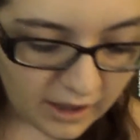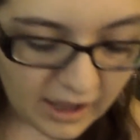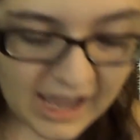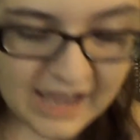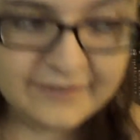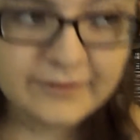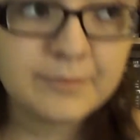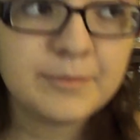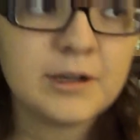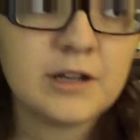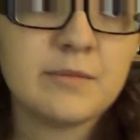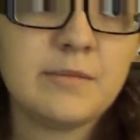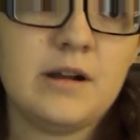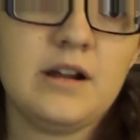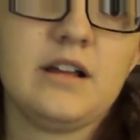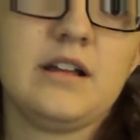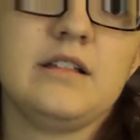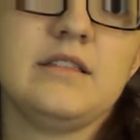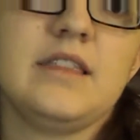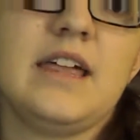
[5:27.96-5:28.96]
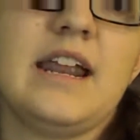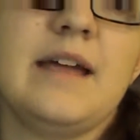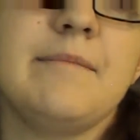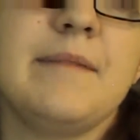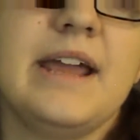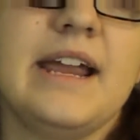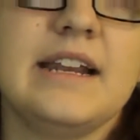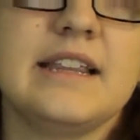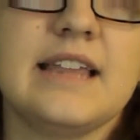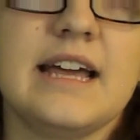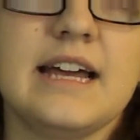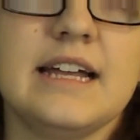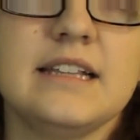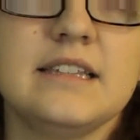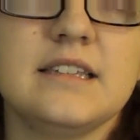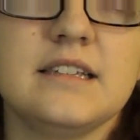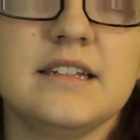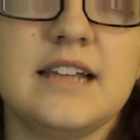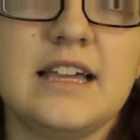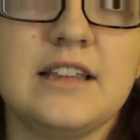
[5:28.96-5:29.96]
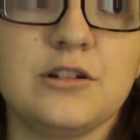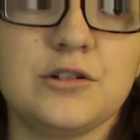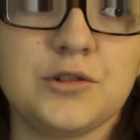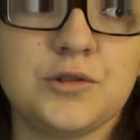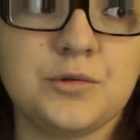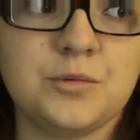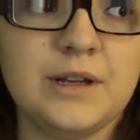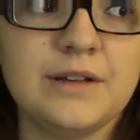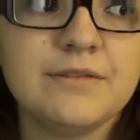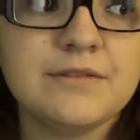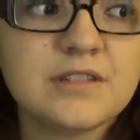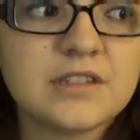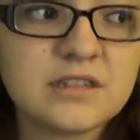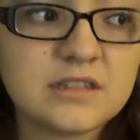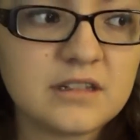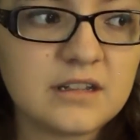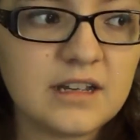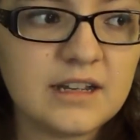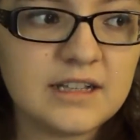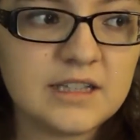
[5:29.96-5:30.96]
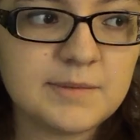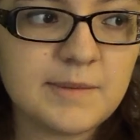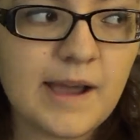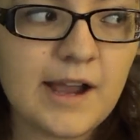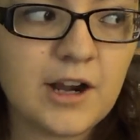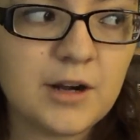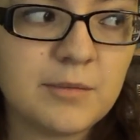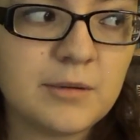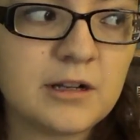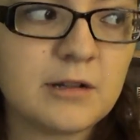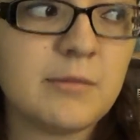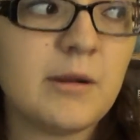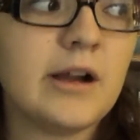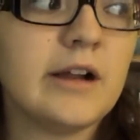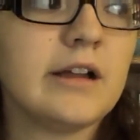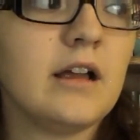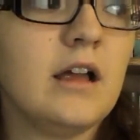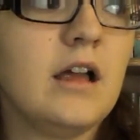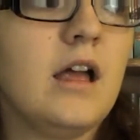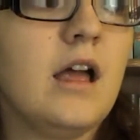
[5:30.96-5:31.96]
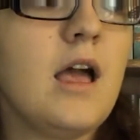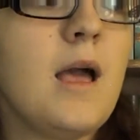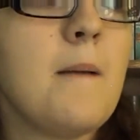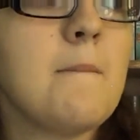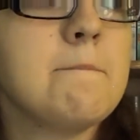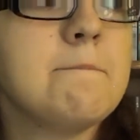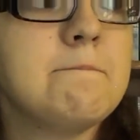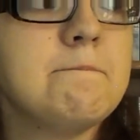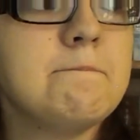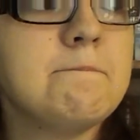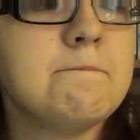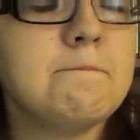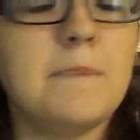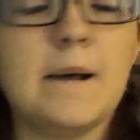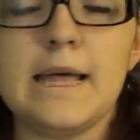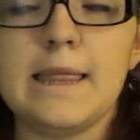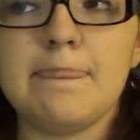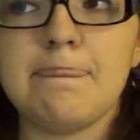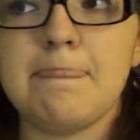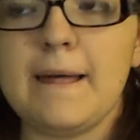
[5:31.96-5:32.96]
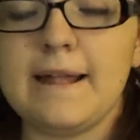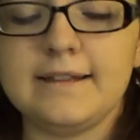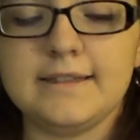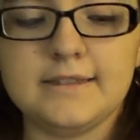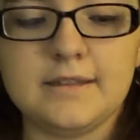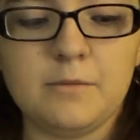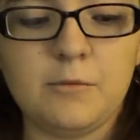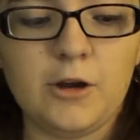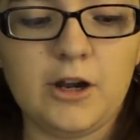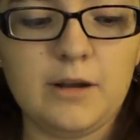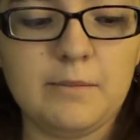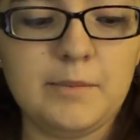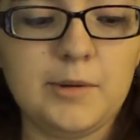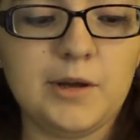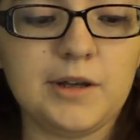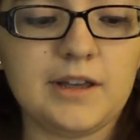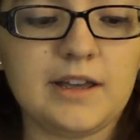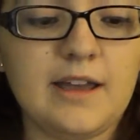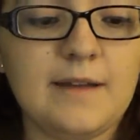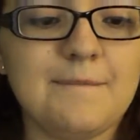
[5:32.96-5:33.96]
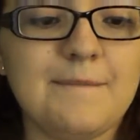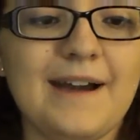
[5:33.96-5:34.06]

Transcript: I have a bookmark that I made that's a Taylor Swift inspired bookmark, but that's somewhere in a book.